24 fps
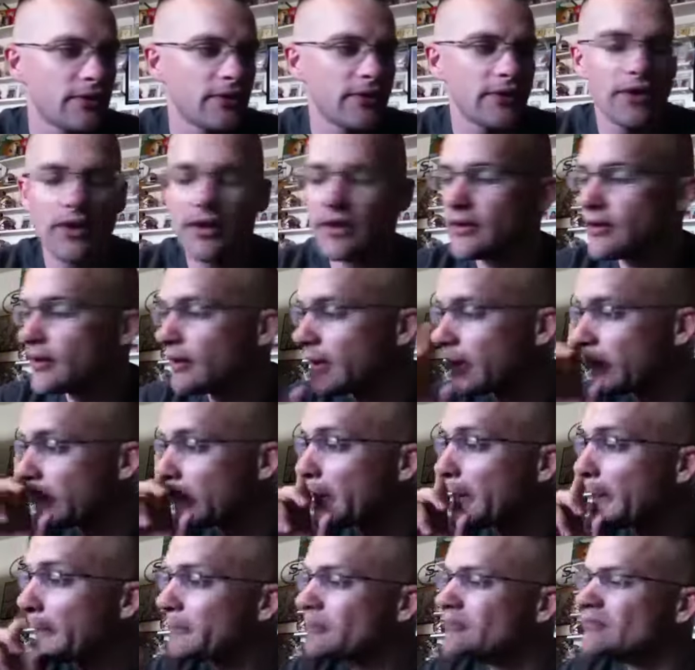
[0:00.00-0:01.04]
snagged that.
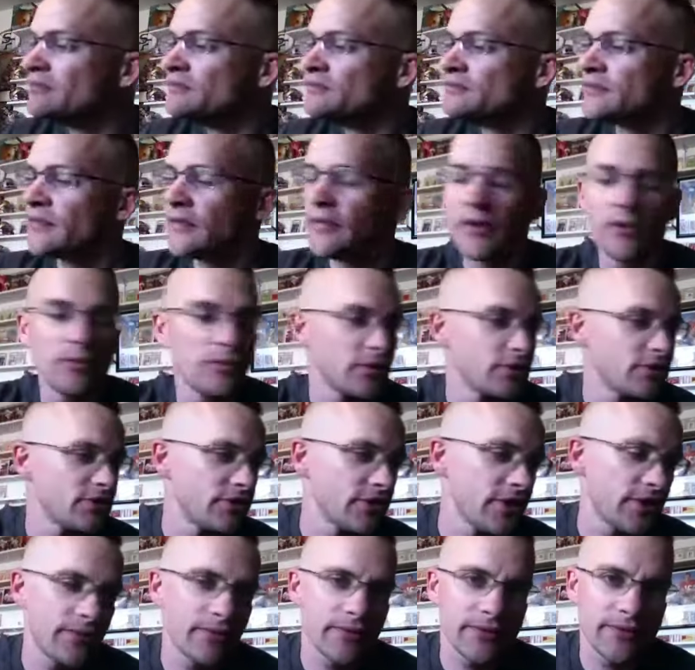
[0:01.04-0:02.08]
Been watching
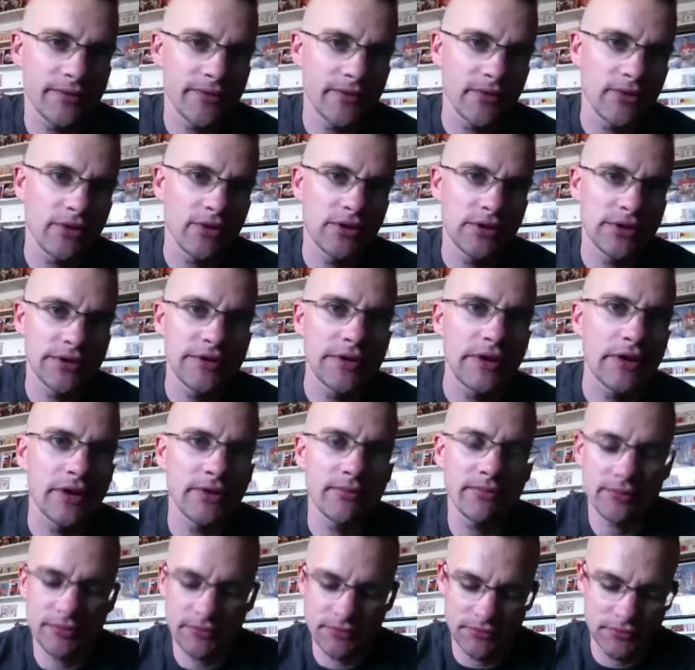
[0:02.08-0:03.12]
that one for a long
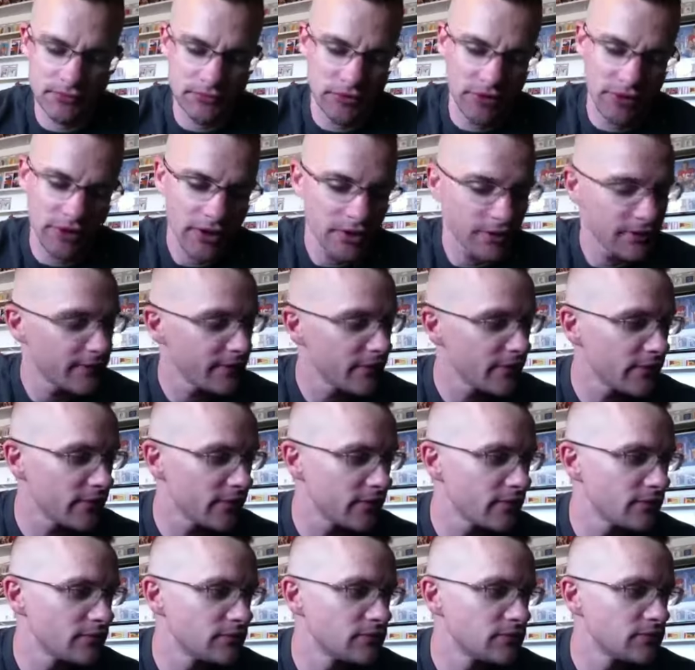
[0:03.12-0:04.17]
time. Got it
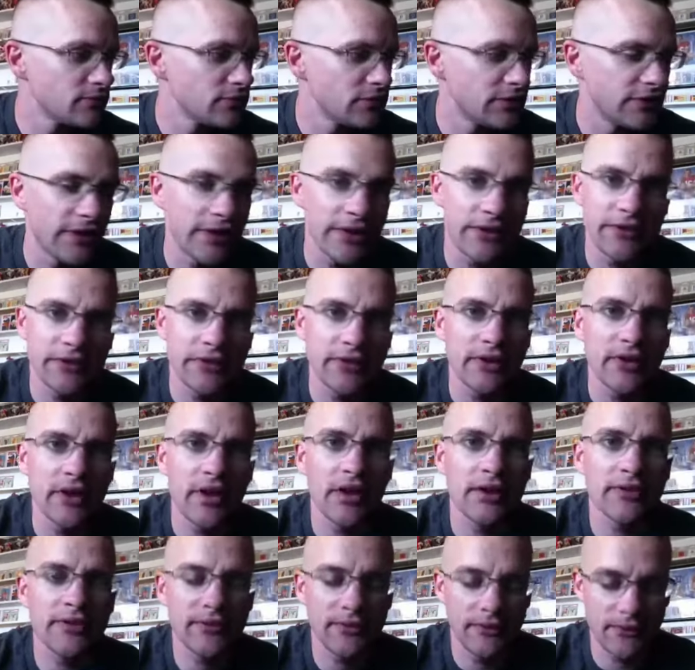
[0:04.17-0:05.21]
for less than
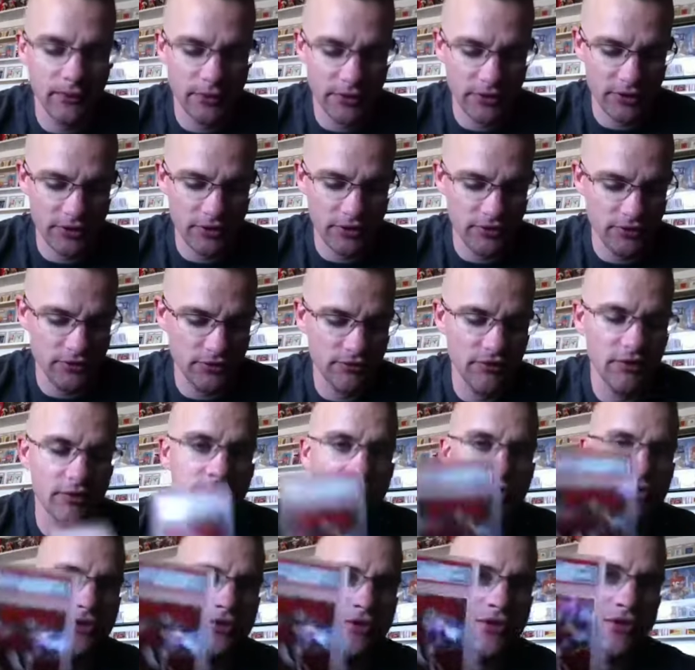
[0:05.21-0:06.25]
half of what it
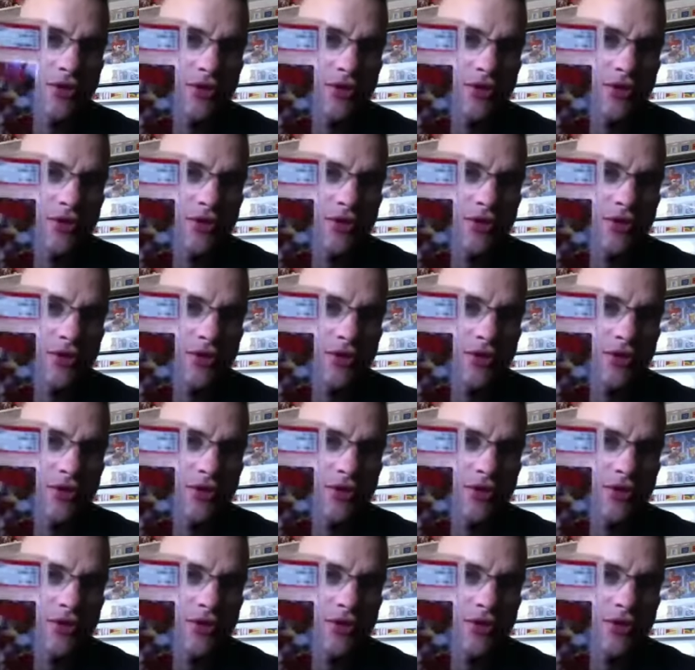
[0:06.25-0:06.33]
originally